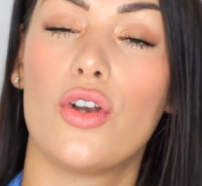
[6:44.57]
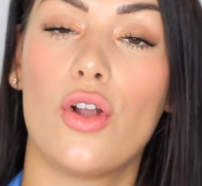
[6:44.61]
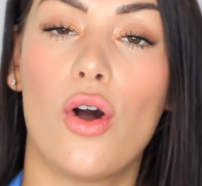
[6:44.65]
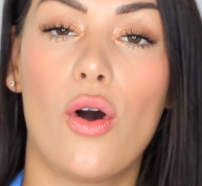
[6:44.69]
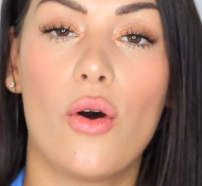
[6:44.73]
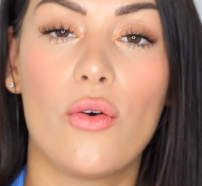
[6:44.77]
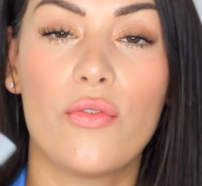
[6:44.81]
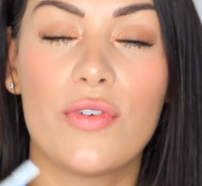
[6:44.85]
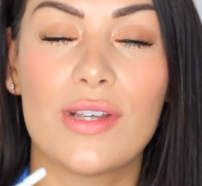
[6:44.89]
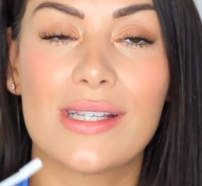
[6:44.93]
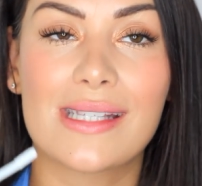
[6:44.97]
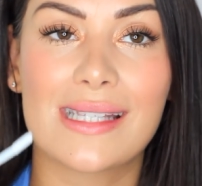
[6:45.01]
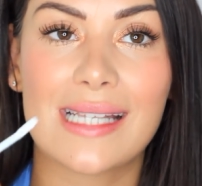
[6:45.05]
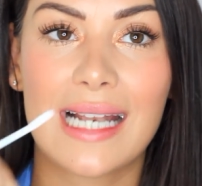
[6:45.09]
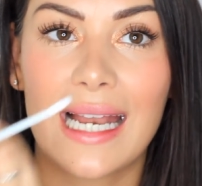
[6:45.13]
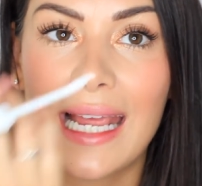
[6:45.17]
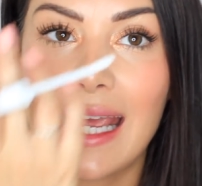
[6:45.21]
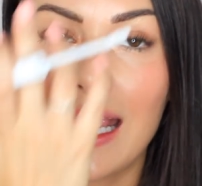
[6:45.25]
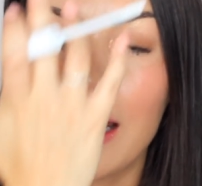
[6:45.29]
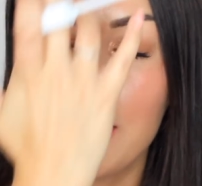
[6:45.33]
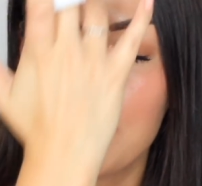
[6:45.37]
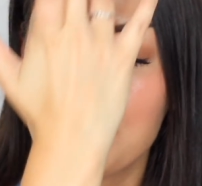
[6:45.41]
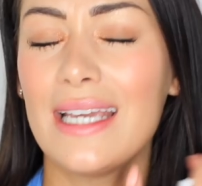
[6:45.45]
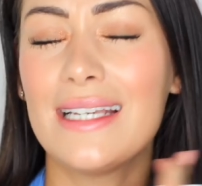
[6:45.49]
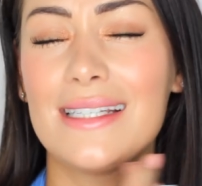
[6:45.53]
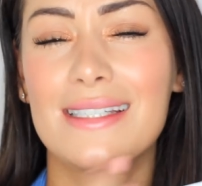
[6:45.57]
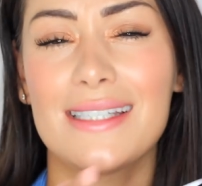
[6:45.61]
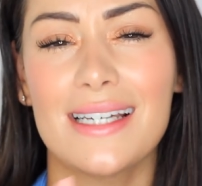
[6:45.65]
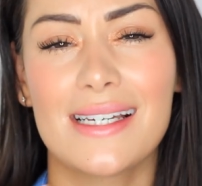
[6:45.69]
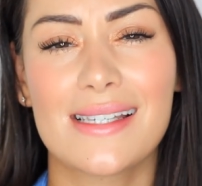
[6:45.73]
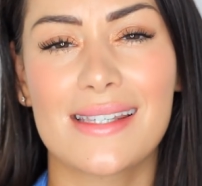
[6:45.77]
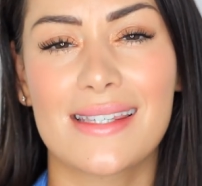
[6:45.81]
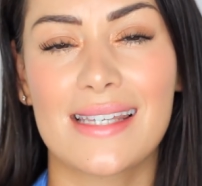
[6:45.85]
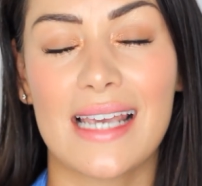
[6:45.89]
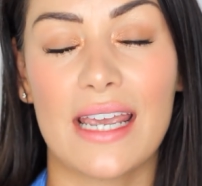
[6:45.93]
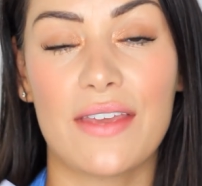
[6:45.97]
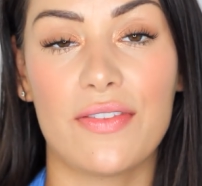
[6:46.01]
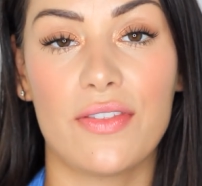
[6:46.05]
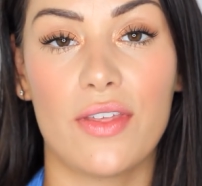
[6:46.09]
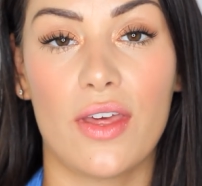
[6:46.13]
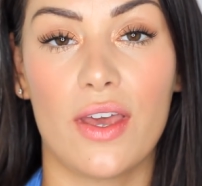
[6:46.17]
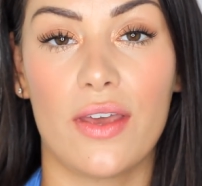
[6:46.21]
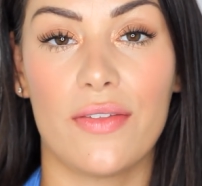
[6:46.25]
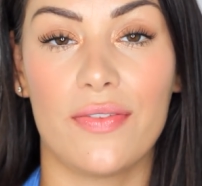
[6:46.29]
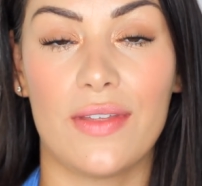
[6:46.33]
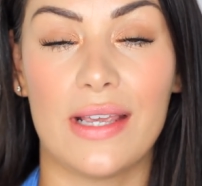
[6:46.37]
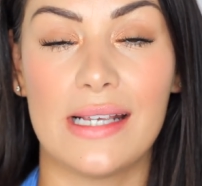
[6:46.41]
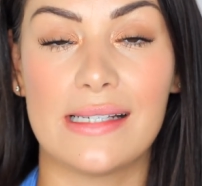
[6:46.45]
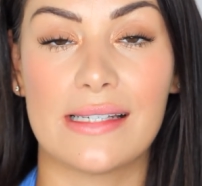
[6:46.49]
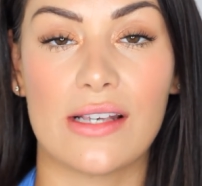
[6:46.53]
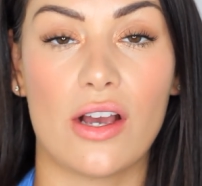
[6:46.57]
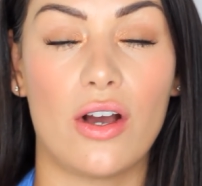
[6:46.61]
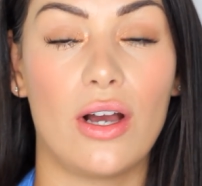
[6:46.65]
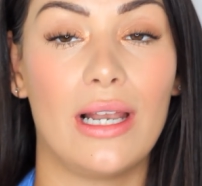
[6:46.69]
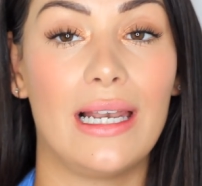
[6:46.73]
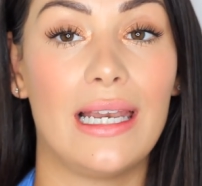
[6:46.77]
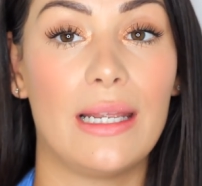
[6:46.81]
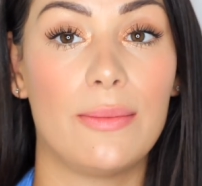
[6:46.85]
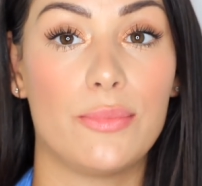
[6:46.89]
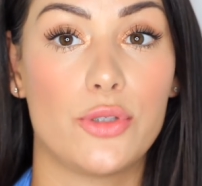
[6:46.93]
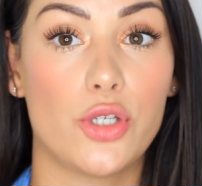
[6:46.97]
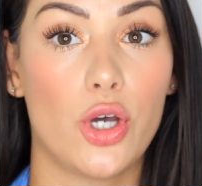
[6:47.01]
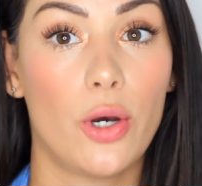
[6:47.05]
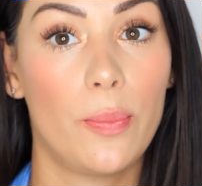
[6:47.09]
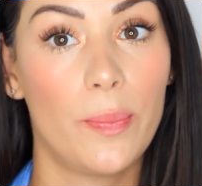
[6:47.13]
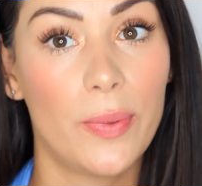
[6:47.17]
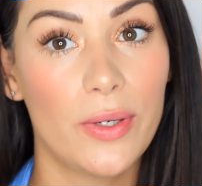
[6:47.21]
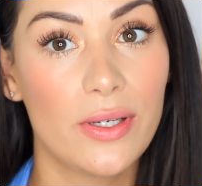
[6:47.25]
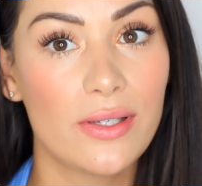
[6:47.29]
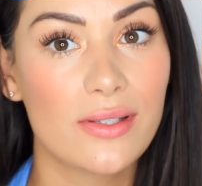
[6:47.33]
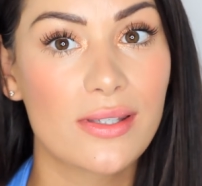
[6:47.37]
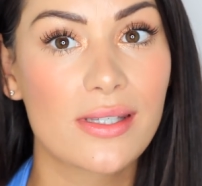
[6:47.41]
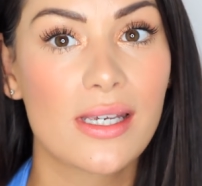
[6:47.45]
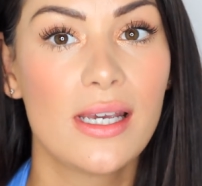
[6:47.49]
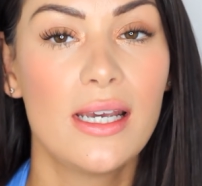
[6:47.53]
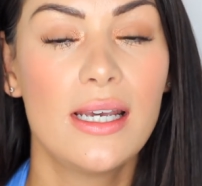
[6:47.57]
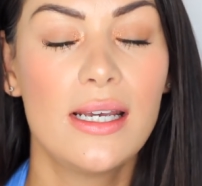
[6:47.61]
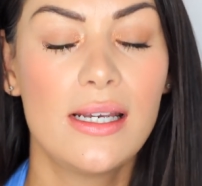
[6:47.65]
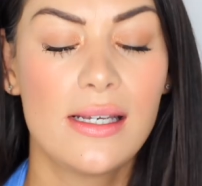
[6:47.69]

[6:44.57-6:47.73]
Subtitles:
Obviously, it does say that these are lip toppers,